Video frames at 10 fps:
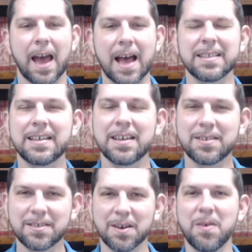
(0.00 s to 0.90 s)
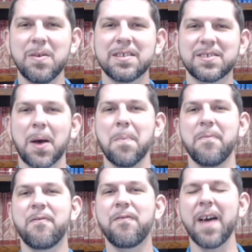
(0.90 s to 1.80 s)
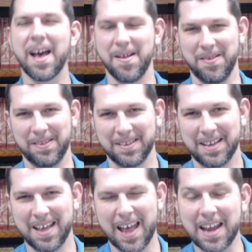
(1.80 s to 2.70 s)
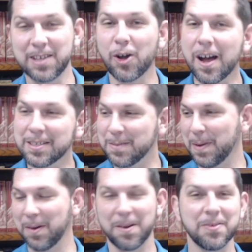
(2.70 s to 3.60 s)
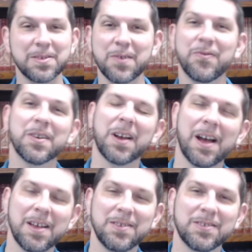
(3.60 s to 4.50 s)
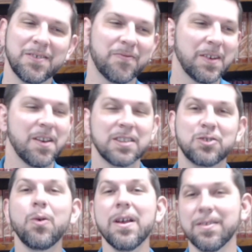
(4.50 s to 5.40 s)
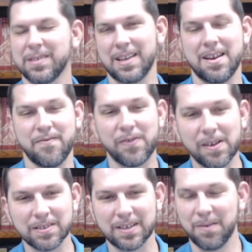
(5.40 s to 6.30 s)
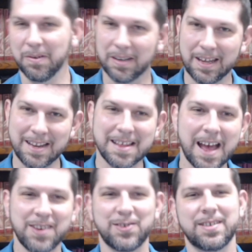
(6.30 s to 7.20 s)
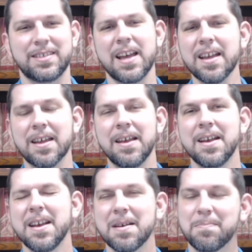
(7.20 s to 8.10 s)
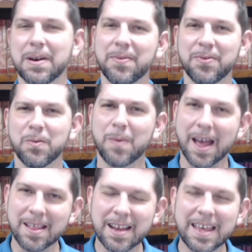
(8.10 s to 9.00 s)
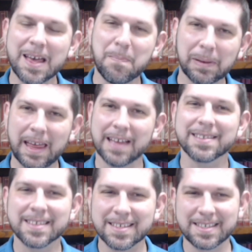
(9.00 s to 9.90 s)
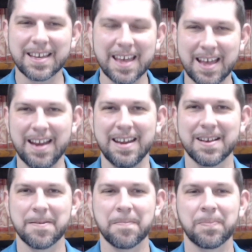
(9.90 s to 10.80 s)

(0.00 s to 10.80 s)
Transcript: As he sowed, some fell. And he talks about all the different kinds of soils that it falls on. We're going to get into that in just a second. But the way that he plants the seed